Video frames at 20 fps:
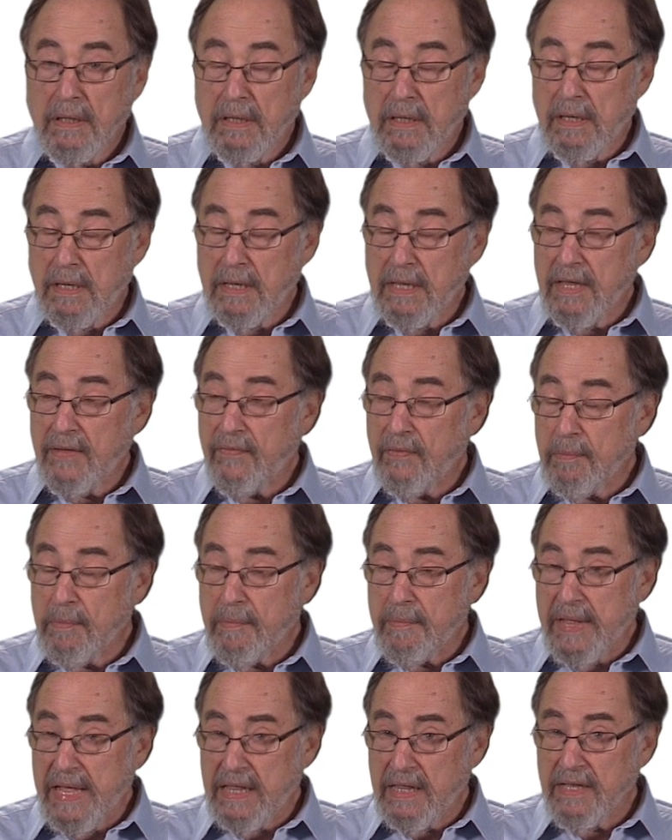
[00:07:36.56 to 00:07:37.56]
uh, even
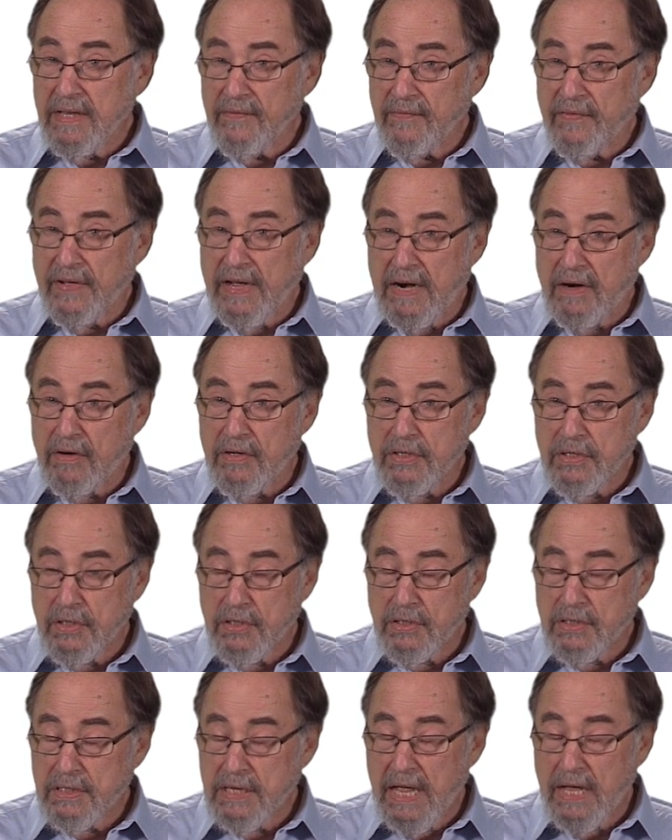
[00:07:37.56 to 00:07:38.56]
mammalian
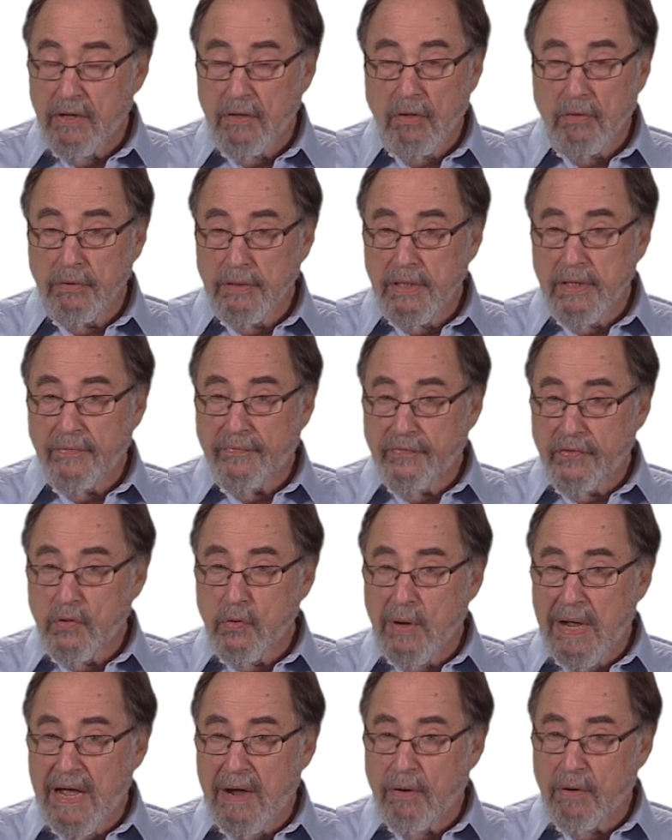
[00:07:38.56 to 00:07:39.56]
viruses take only a
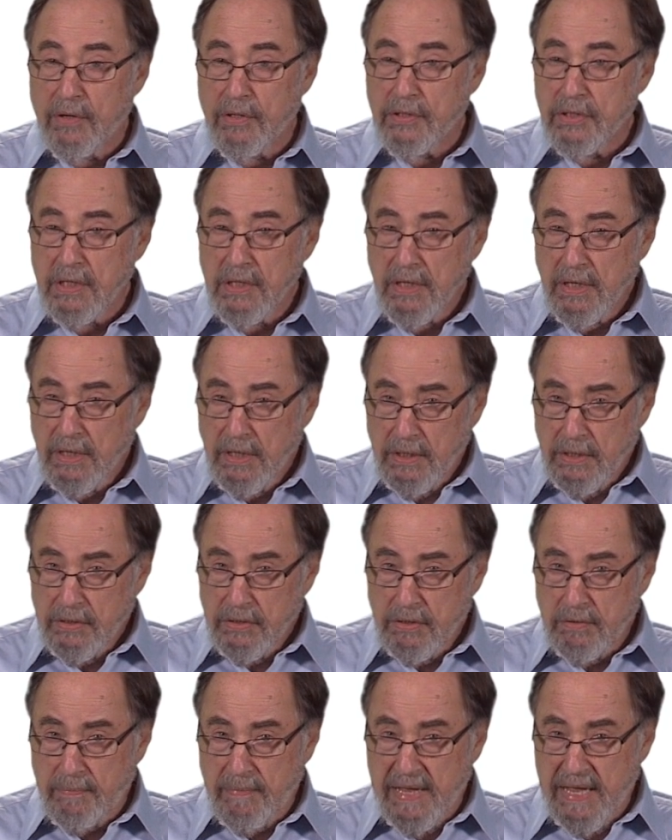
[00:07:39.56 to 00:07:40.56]
few hours
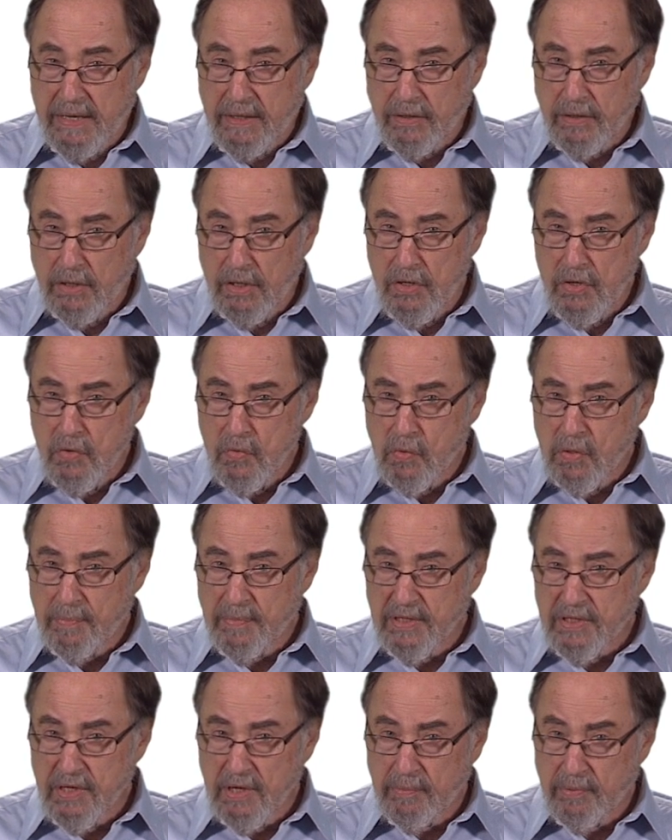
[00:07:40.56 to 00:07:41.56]
to make
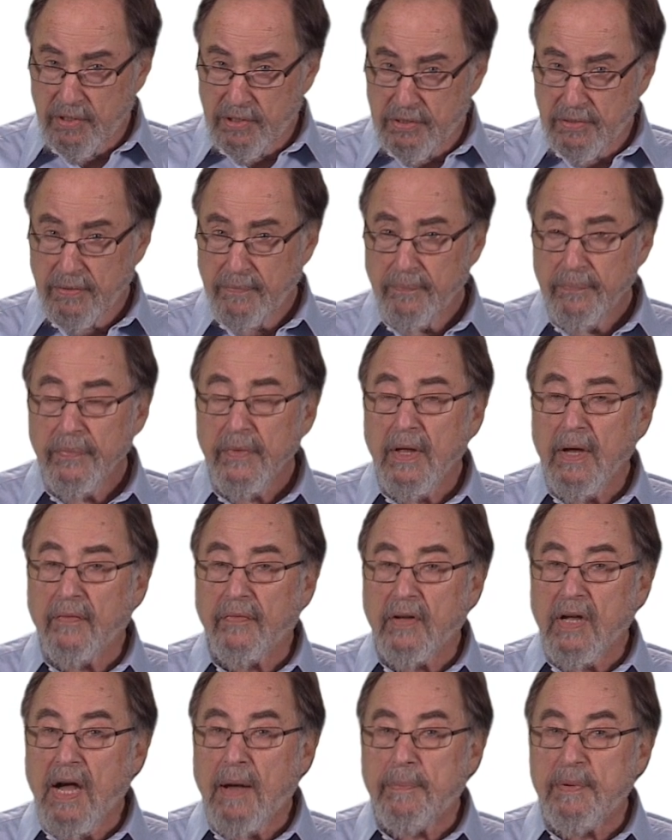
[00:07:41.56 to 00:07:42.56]
enormous numbers
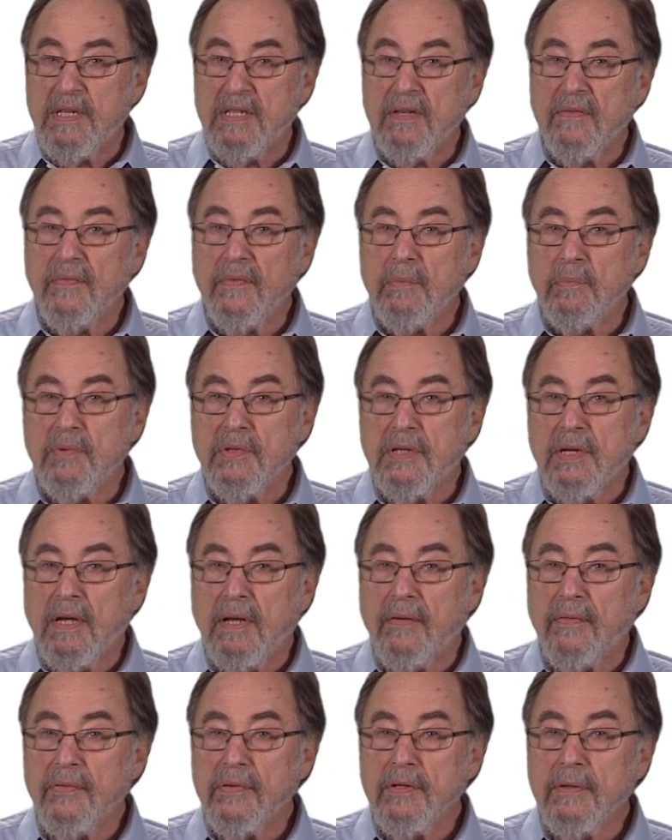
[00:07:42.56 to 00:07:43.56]
of copies of
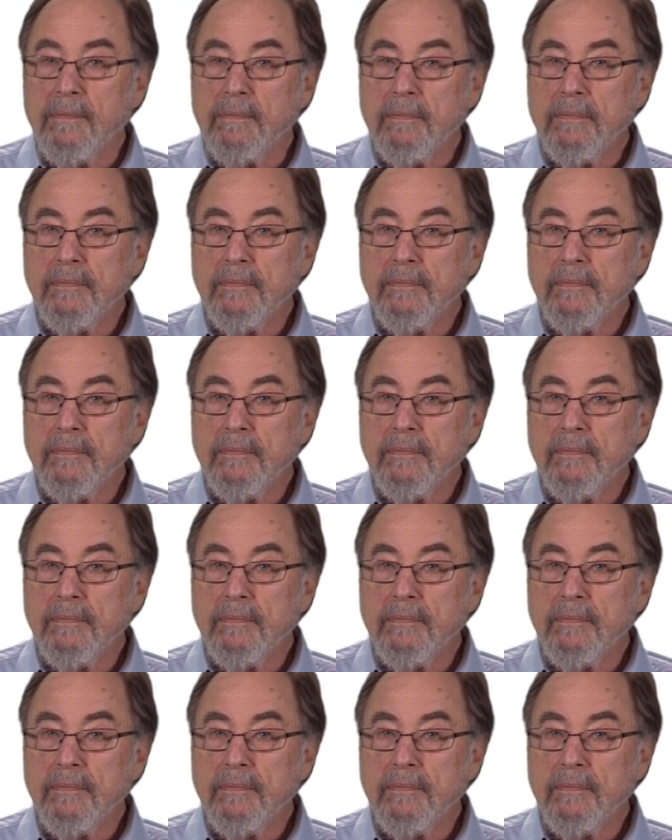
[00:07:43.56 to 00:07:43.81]
themselves.